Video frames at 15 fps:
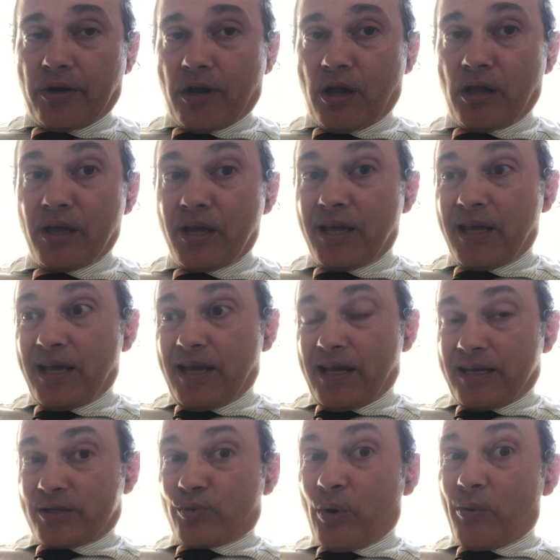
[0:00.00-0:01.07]
all.
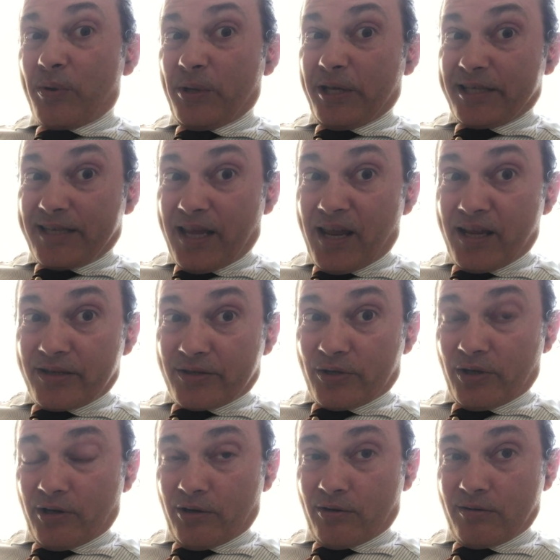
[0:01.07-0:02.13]
It's what we attain
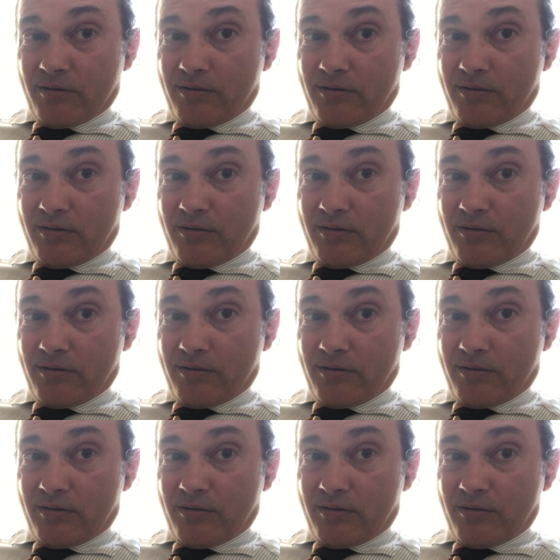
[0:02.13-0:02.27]
to,